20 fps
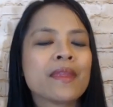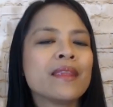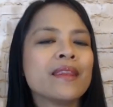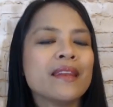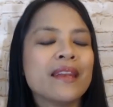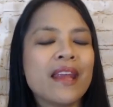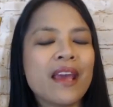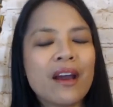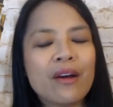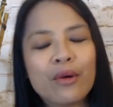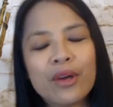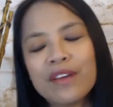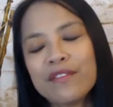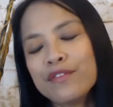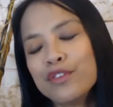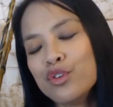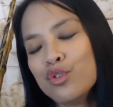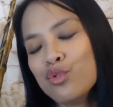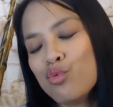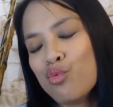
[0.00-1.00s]
Now, if
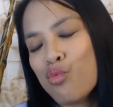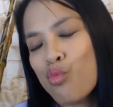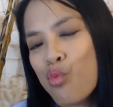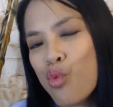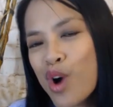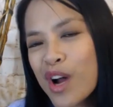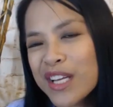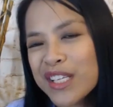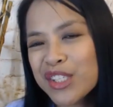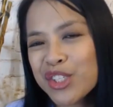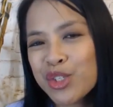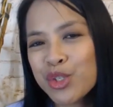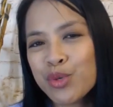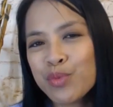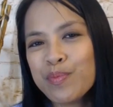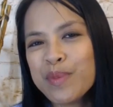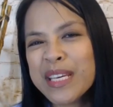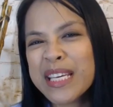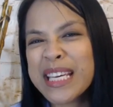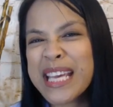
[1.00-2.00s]
you want to
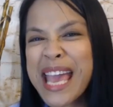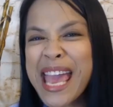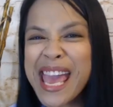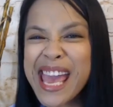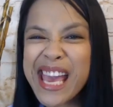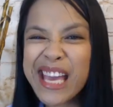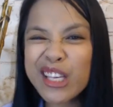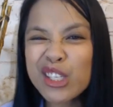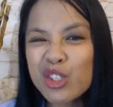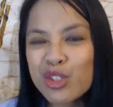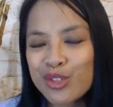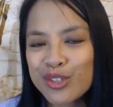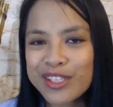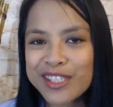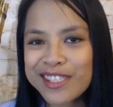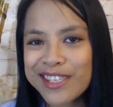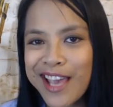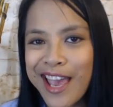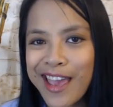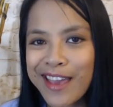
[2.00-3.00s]
be extra
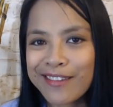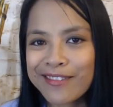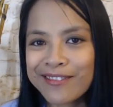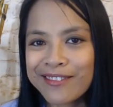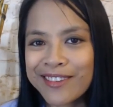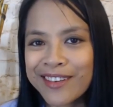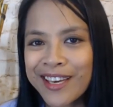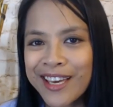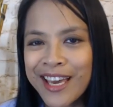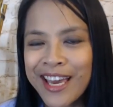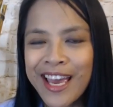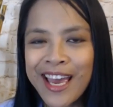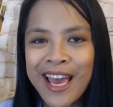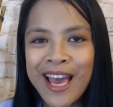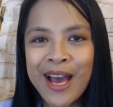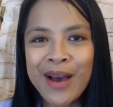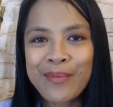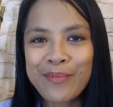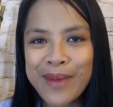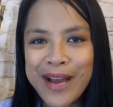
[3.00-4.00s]
safe,
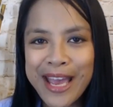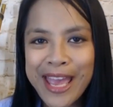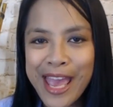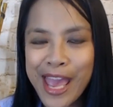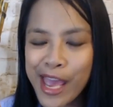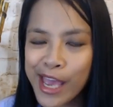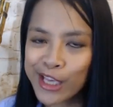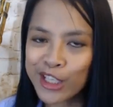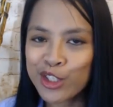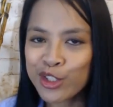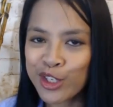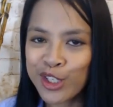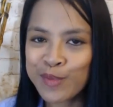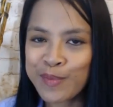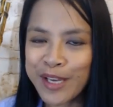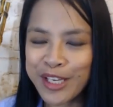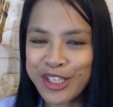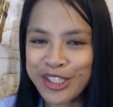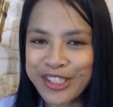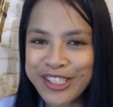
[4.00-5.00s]
my extra
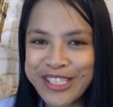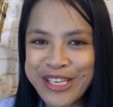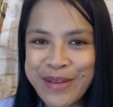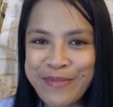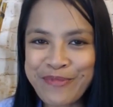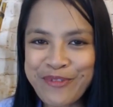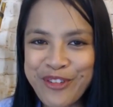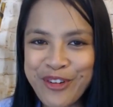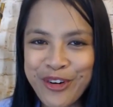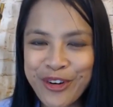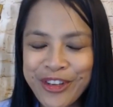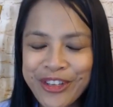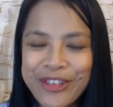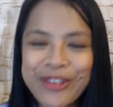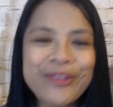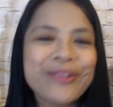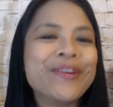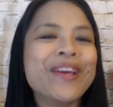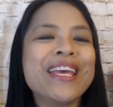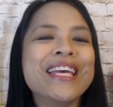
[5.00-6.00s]
special tip for
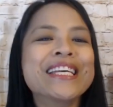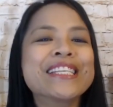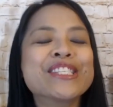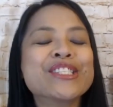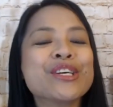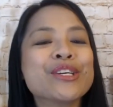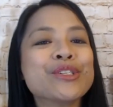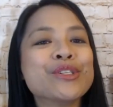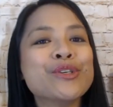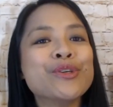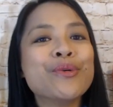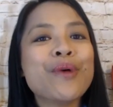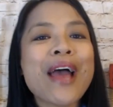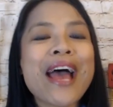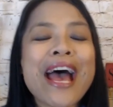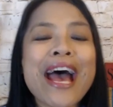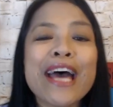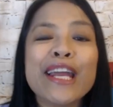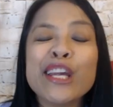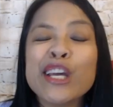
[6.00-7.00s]
you is to
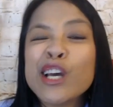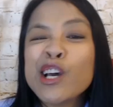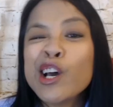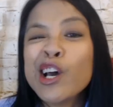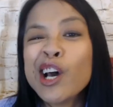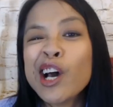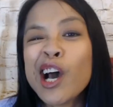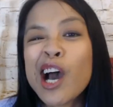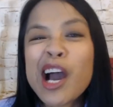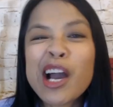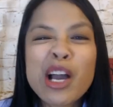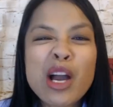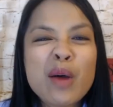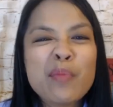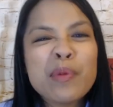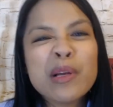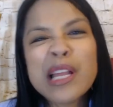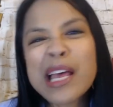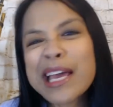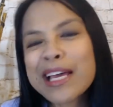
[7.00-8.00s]
add a
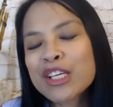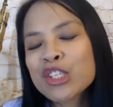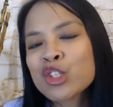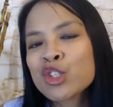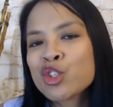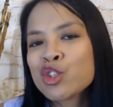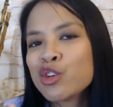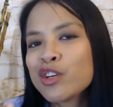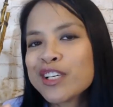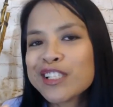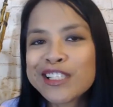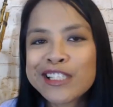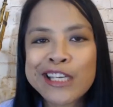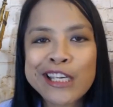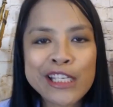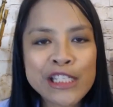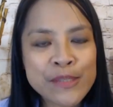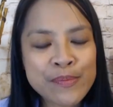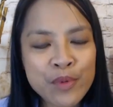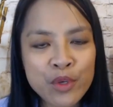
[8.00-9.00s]
couple extra
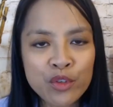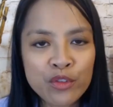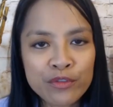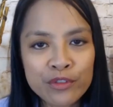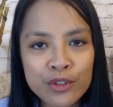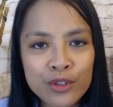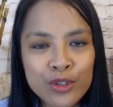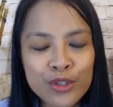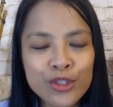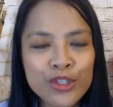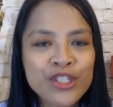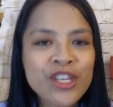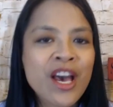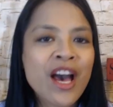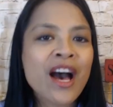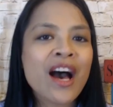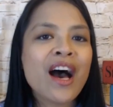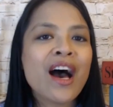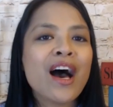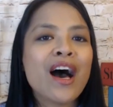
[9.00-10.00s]
teaspoonfuls
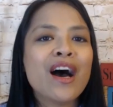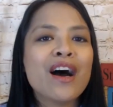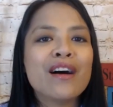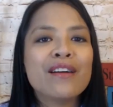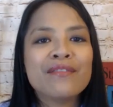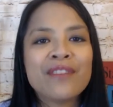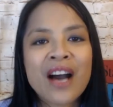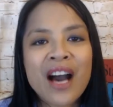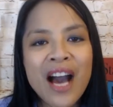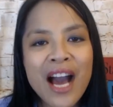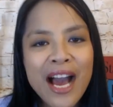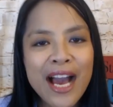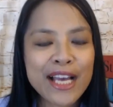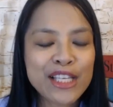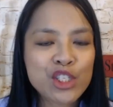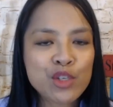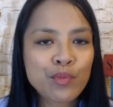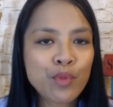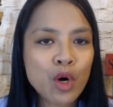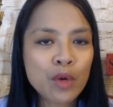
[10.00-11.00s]
of
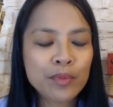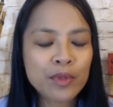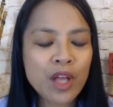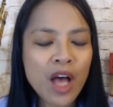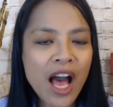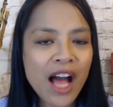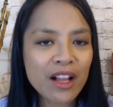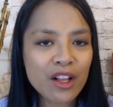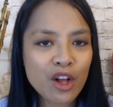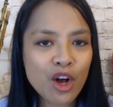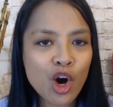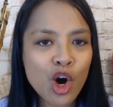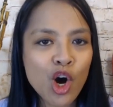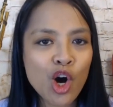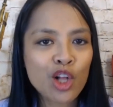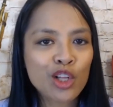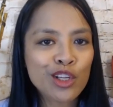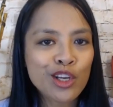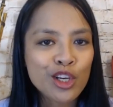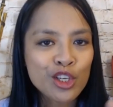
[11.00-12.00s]
isopropyl
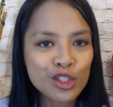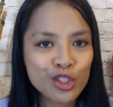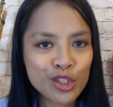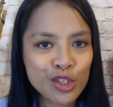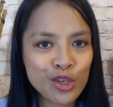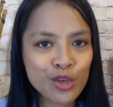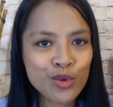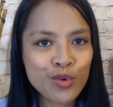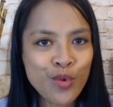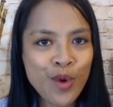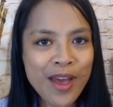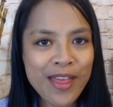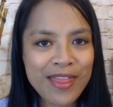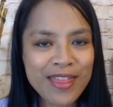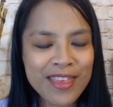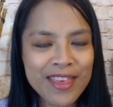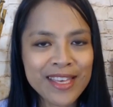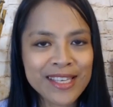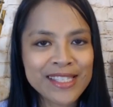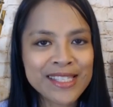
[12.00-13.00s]
alcohol to
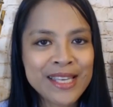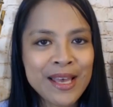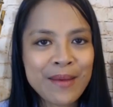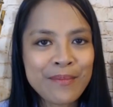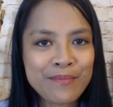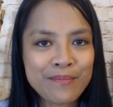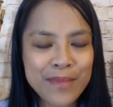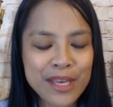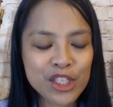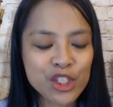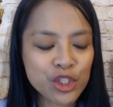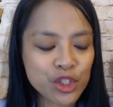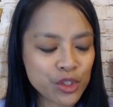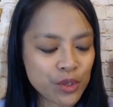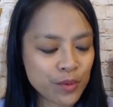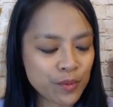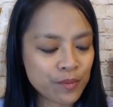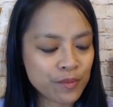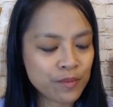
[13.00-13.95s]
this mixture.